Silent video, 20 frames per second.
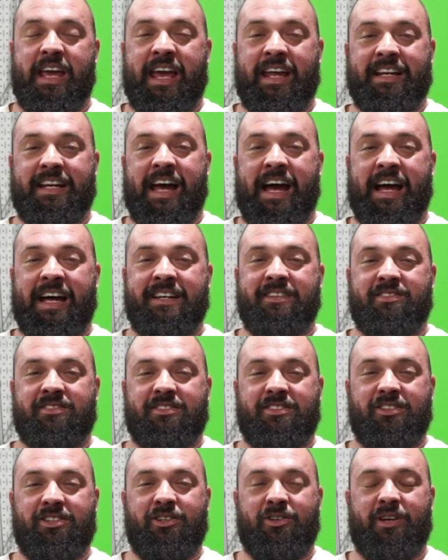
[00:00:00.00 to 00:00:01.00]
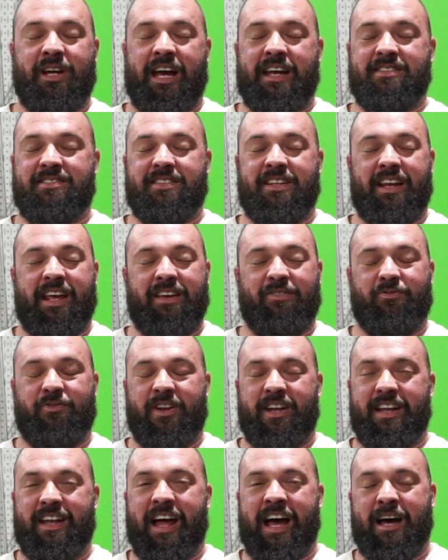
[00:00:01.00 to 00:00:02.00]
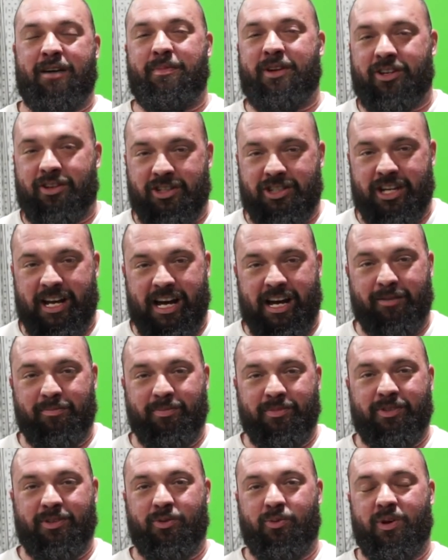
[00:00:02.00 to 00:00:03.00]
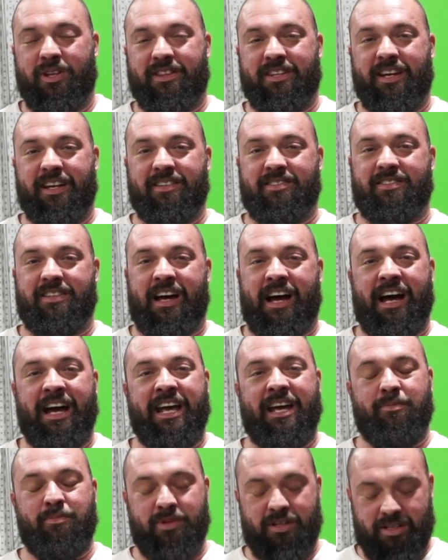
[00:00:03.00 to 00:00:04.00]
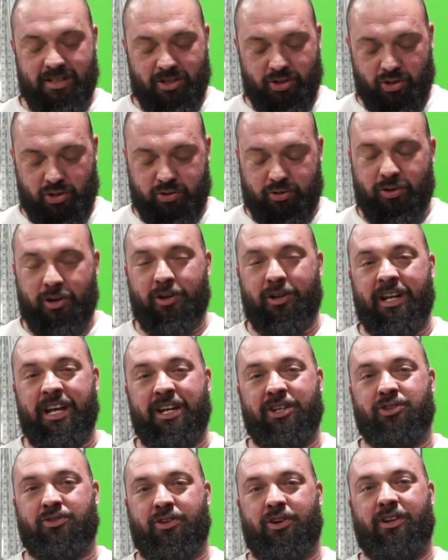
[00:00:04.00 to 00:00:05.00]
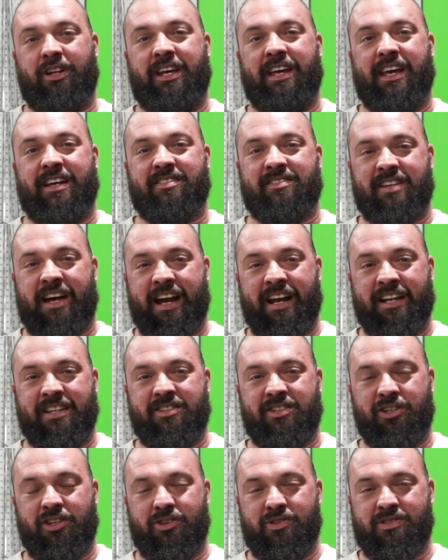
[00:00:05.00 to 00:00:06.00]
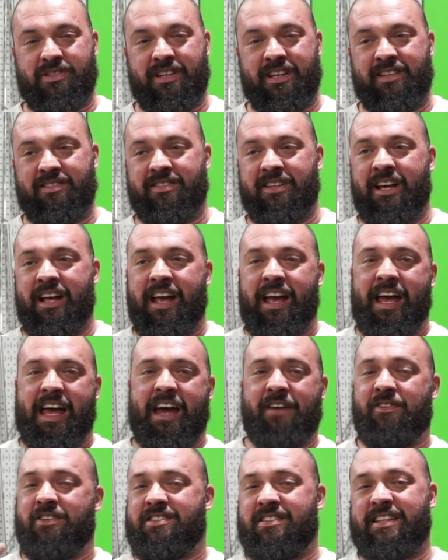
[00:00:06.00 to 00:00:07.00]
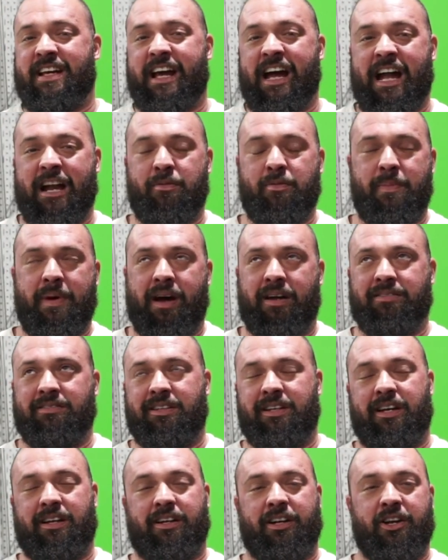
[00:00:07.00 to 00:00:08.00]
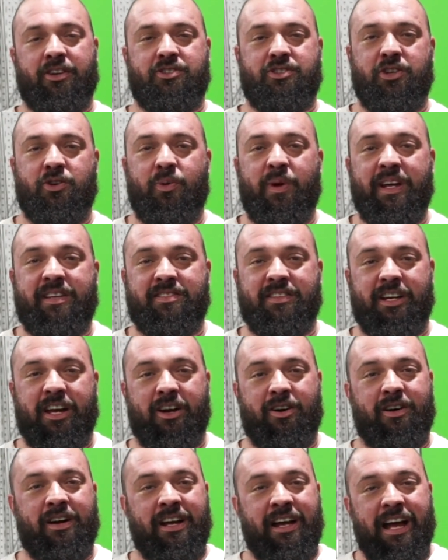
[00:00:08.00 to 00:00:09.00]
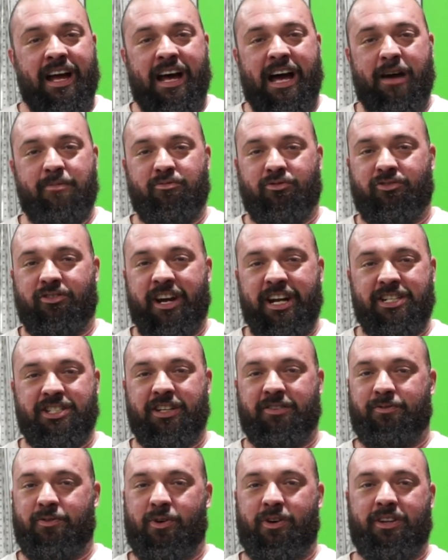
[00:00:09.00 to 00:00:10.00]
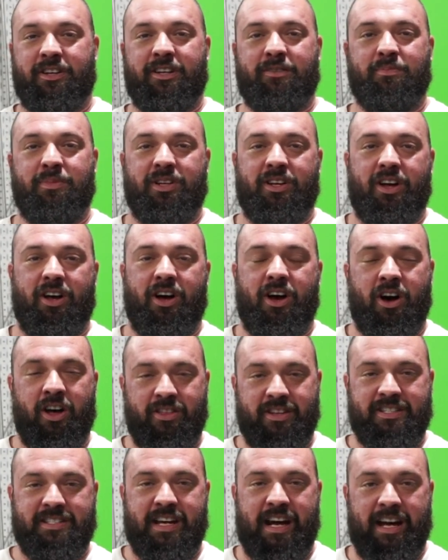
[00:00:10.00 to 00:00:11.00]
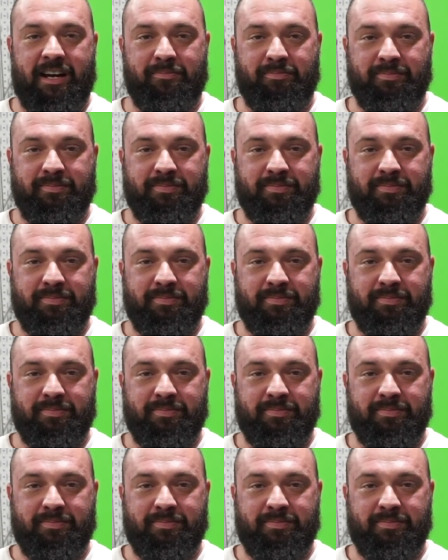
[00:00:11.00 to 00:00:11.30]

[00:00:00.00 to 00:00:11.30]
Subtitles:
and guys, you guys did a phenomenal job with this. I am truly, truly excited to use these. Ever since I got them about, I don't know, 2 weeks ago, I'm reaching for them all the time.